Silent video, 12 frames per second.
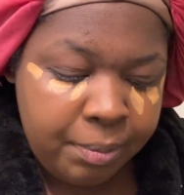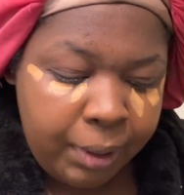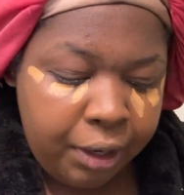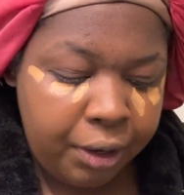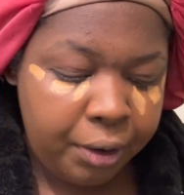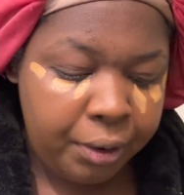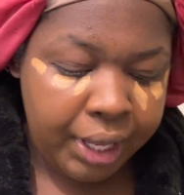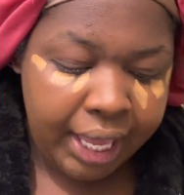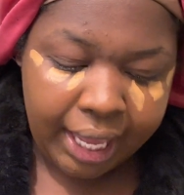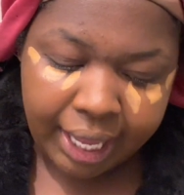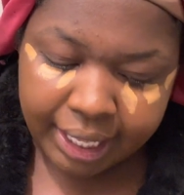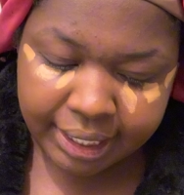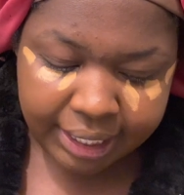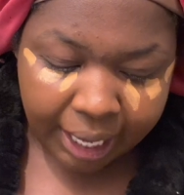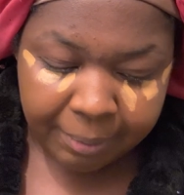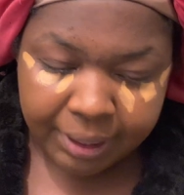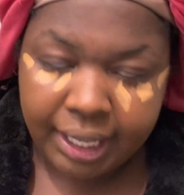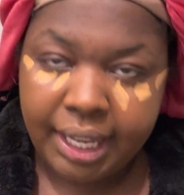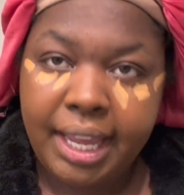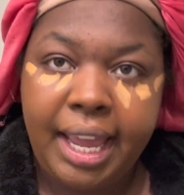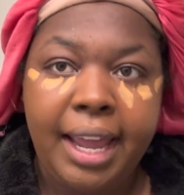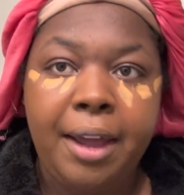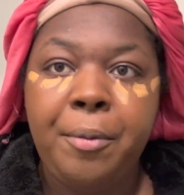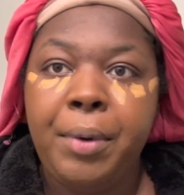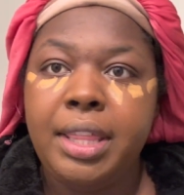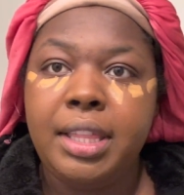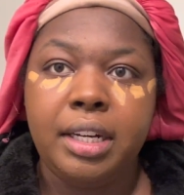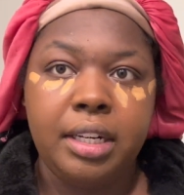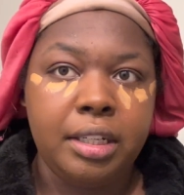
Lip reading: bowl kit type of thing. It came with the,